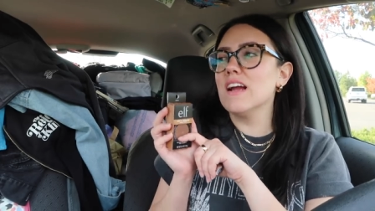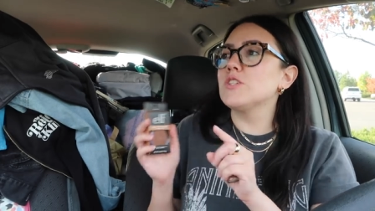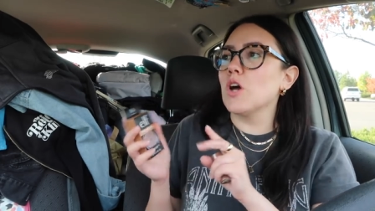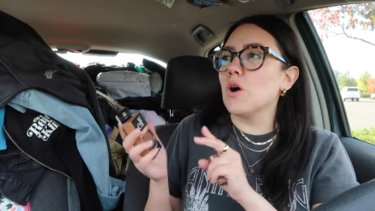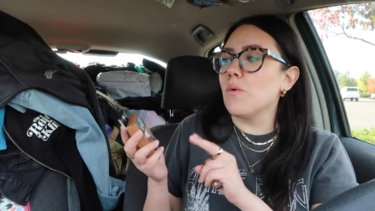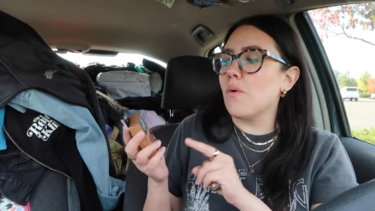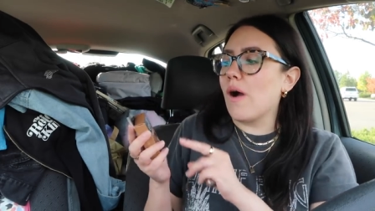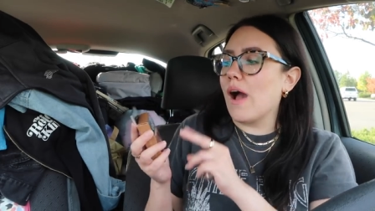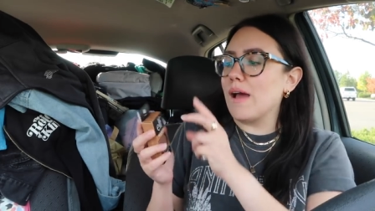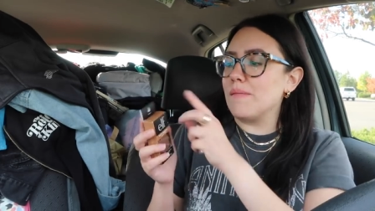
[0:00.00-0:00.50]

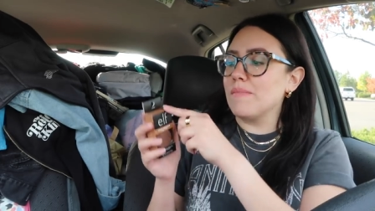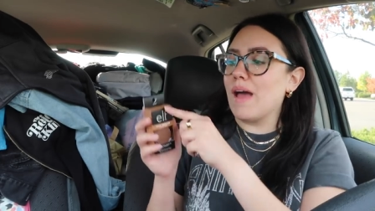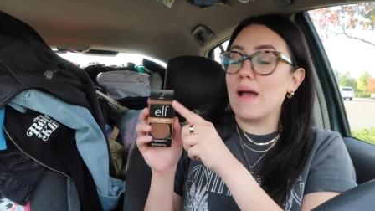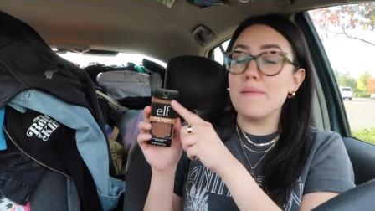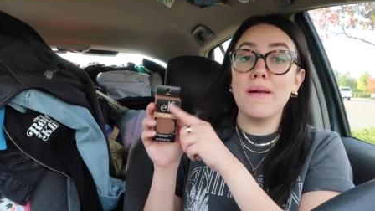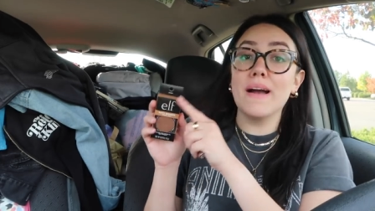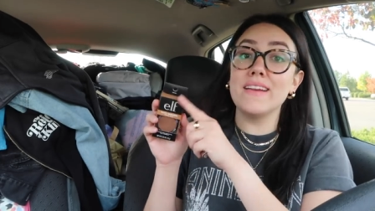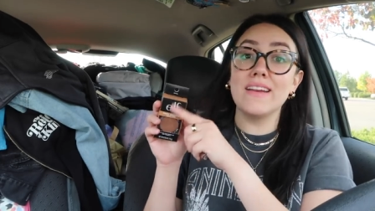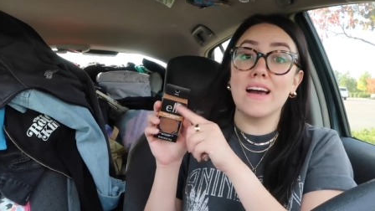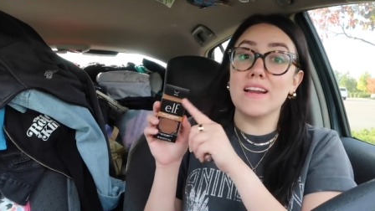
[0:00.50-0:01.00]
So I
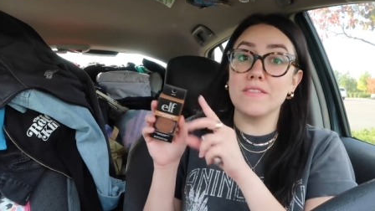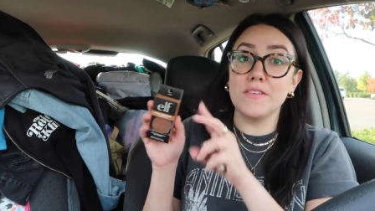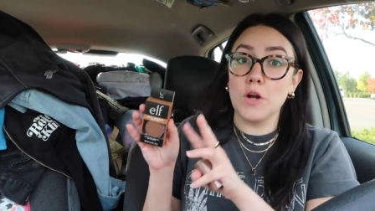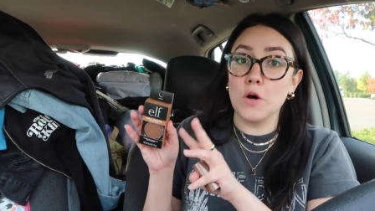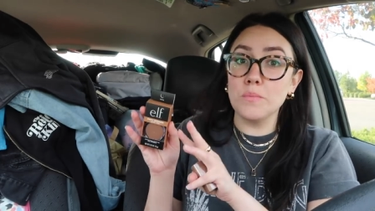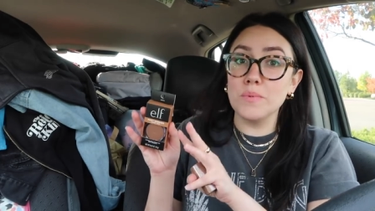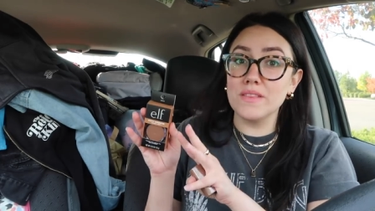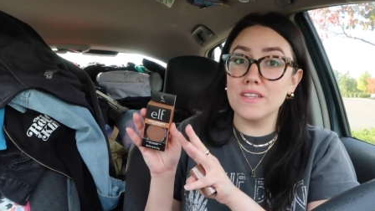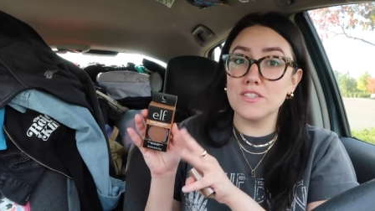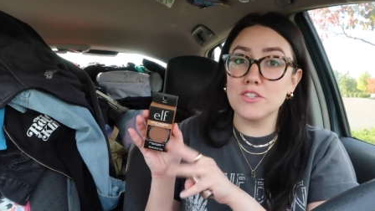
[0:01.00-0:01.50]
might not even
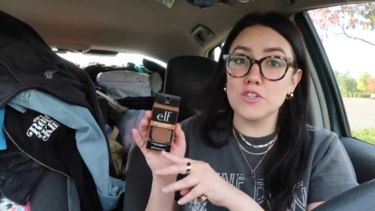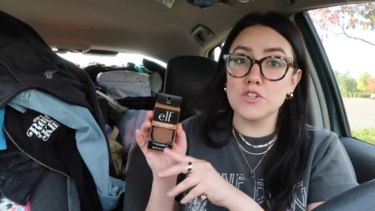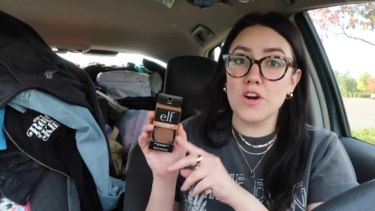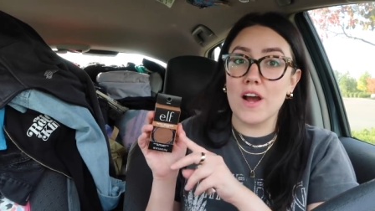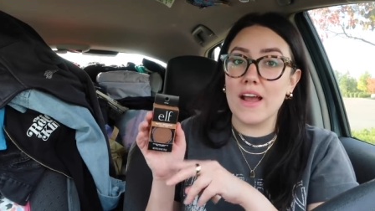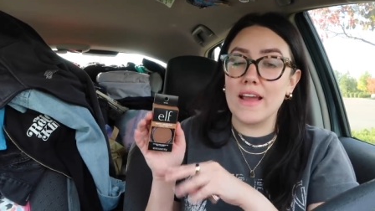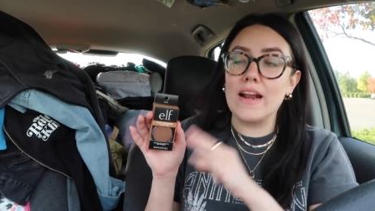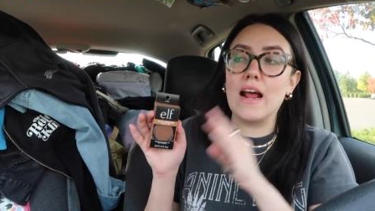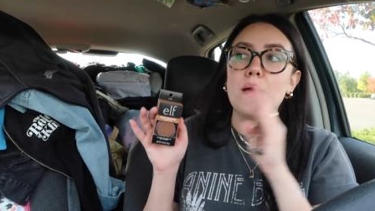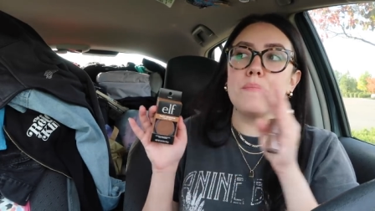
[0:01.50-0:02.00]
open this to
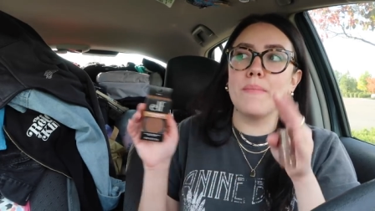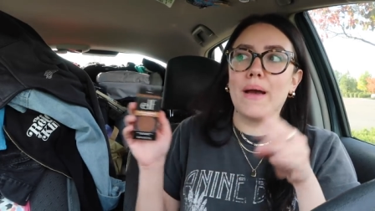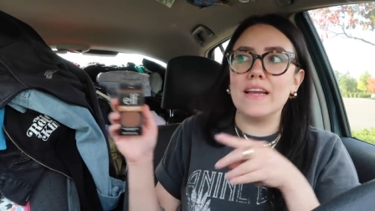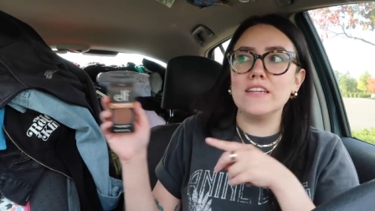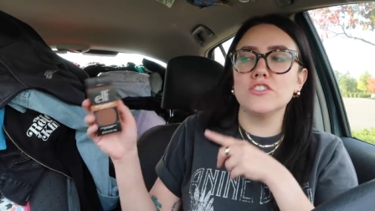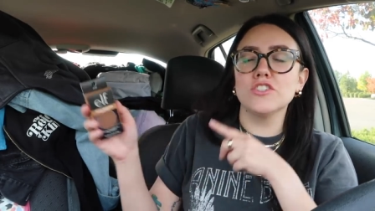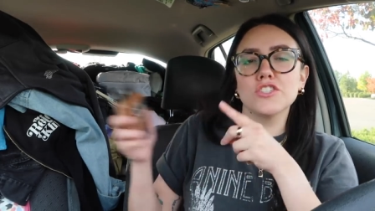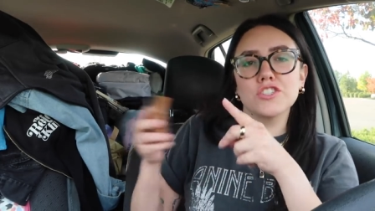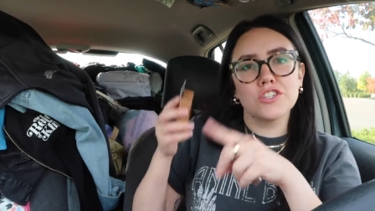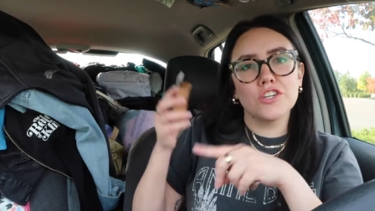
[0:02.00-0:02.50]
try it. I
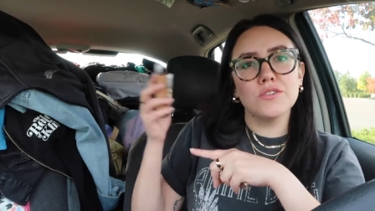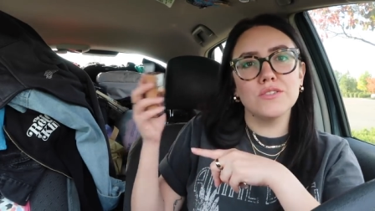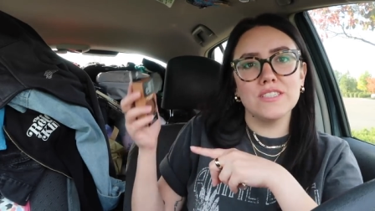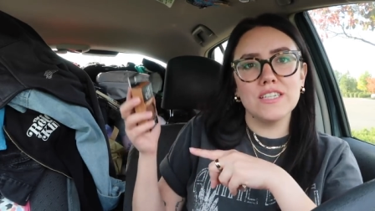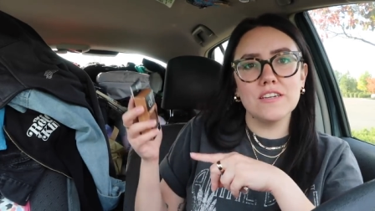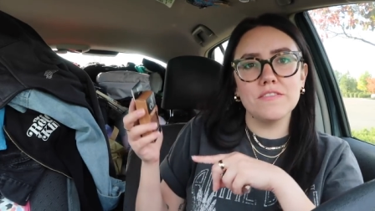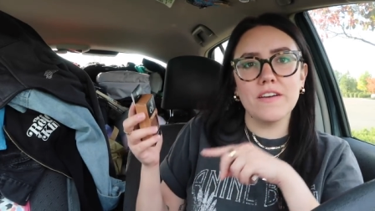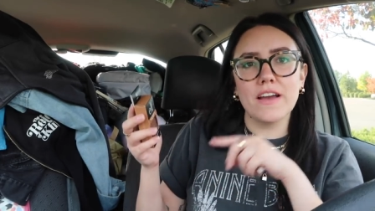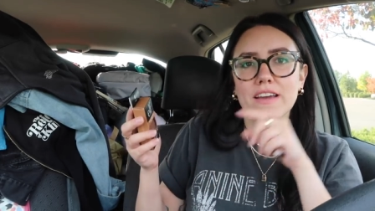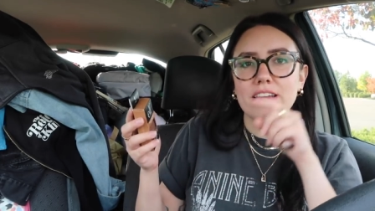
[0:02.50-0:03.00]
might just go
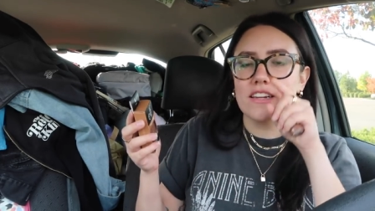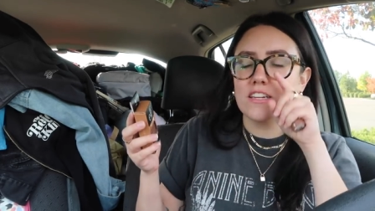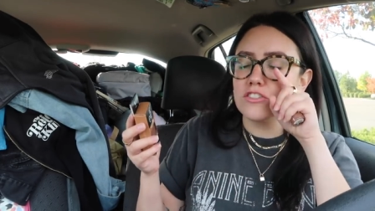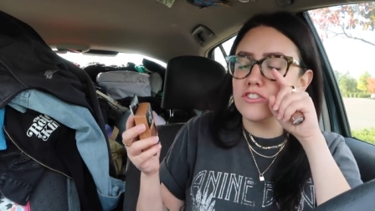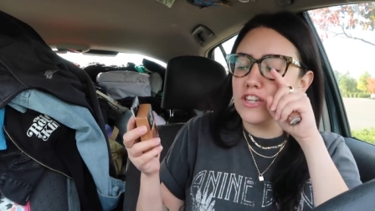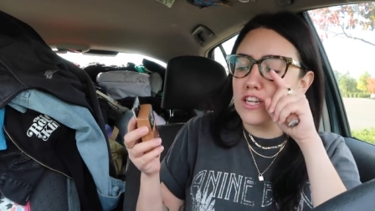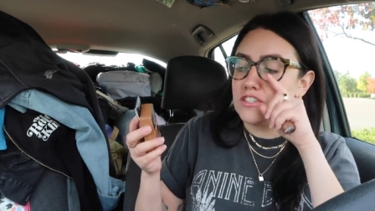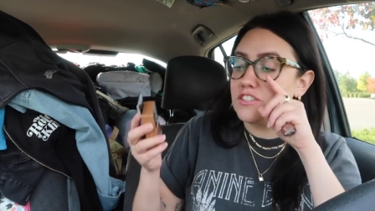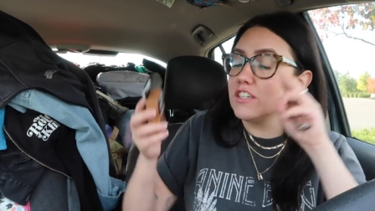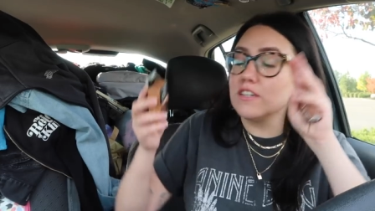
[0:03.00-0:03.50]
see if I can
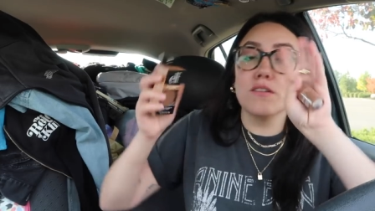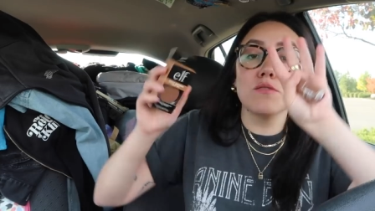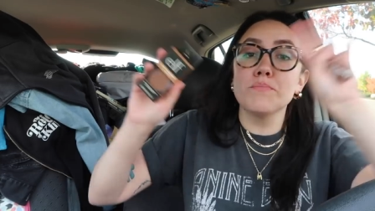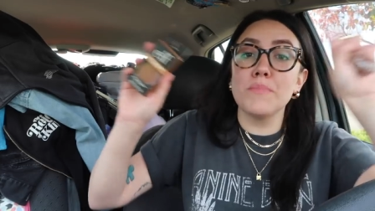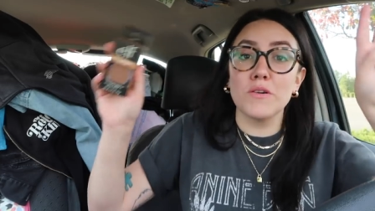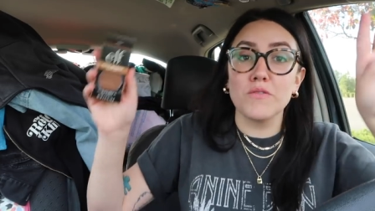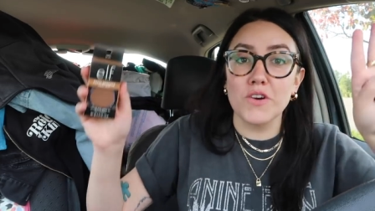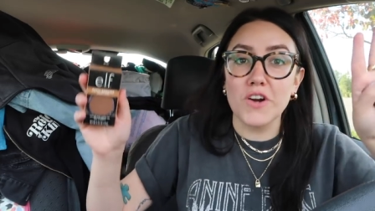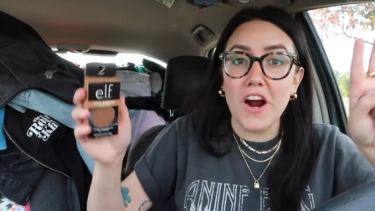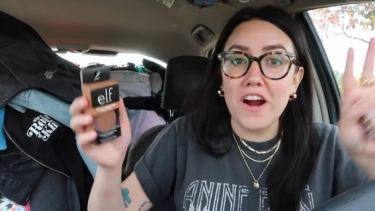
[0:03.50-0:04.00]
exchange it.
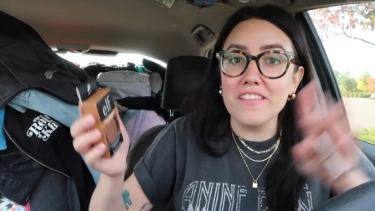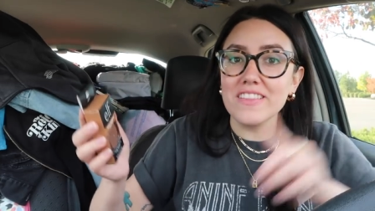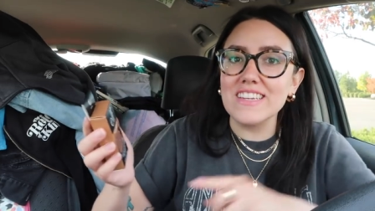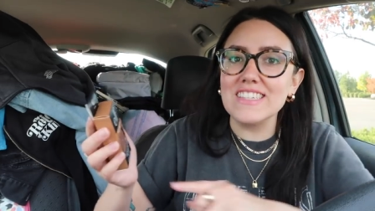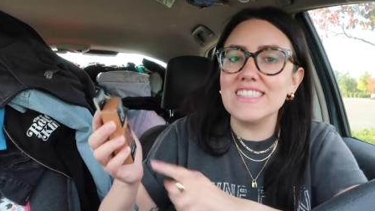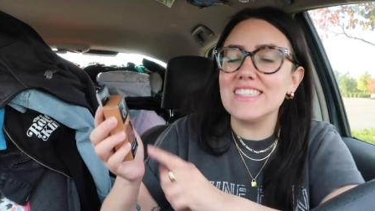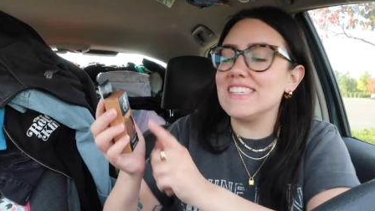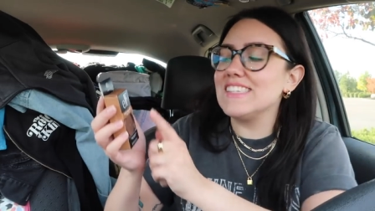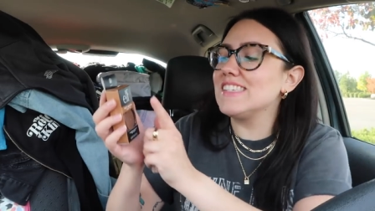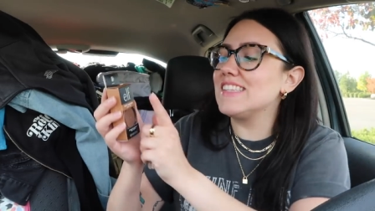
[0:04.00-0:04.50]
But
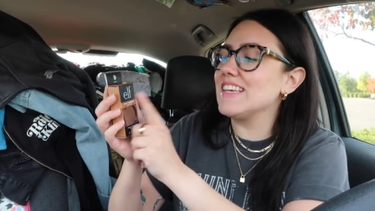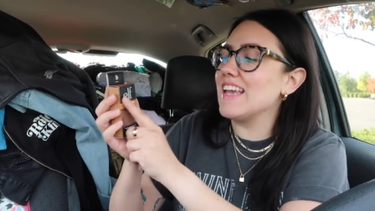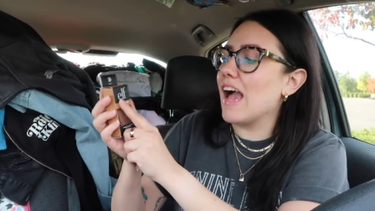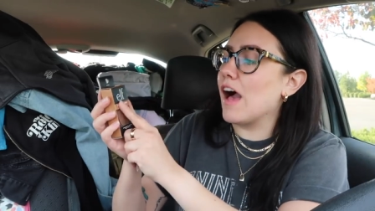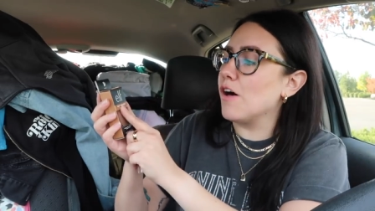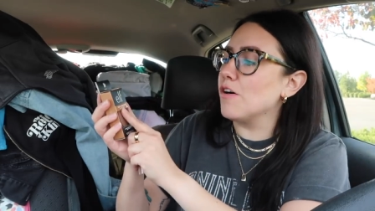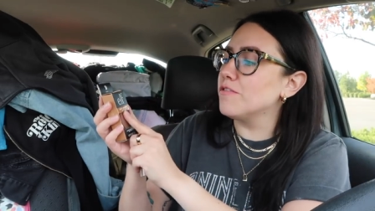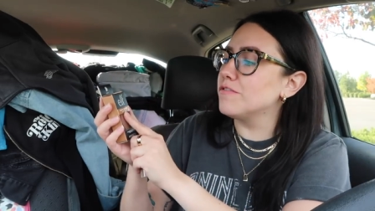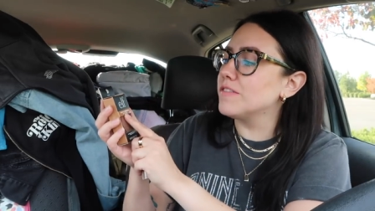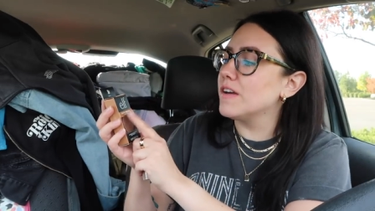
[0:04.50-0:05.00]
regardless, it's the
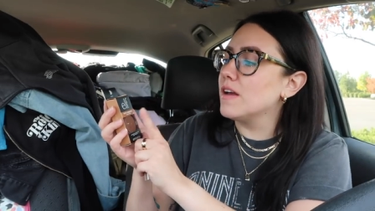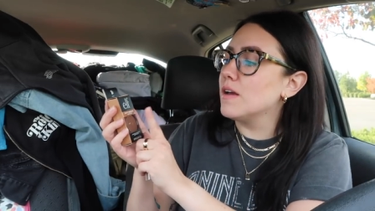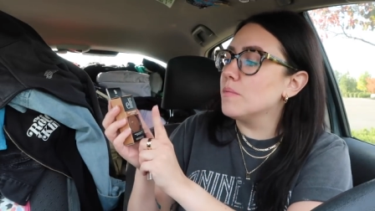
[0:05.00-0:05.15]
e.l.f.